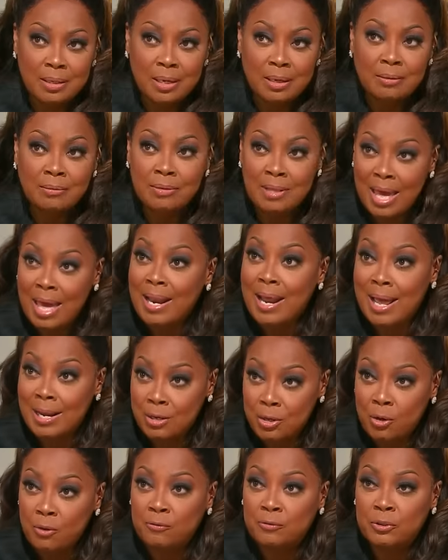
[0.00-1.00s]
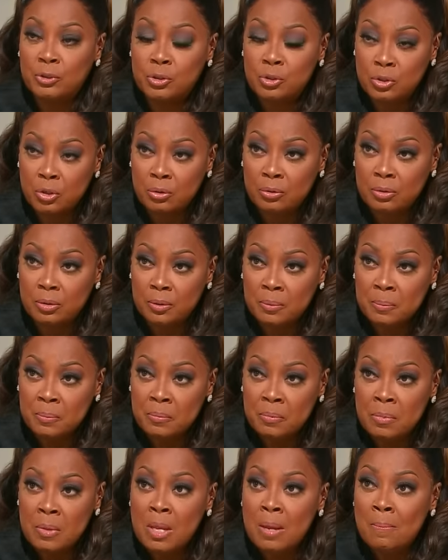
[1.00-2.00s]
now. That I know for certain.
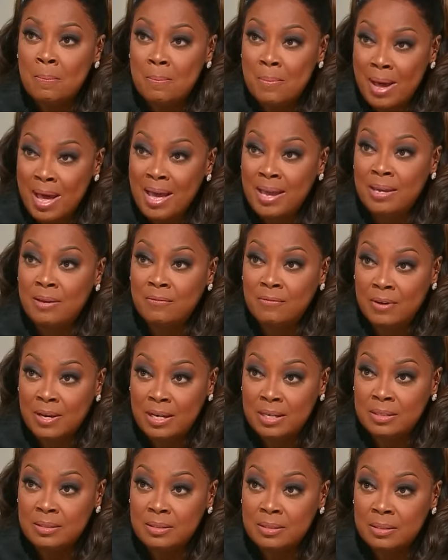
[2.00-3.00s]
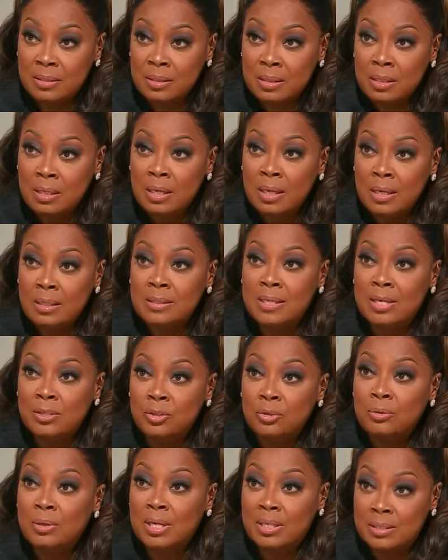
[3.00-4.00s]
My advice is
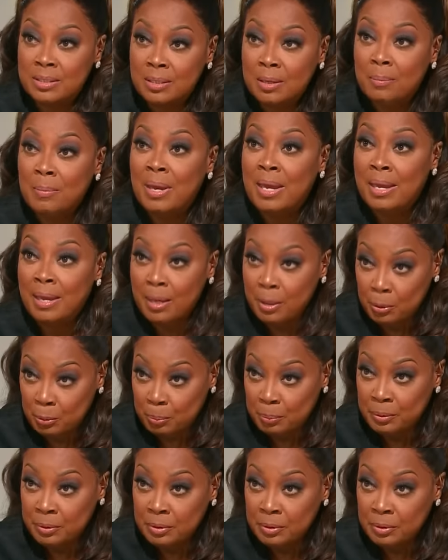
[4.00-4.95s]
that you get some help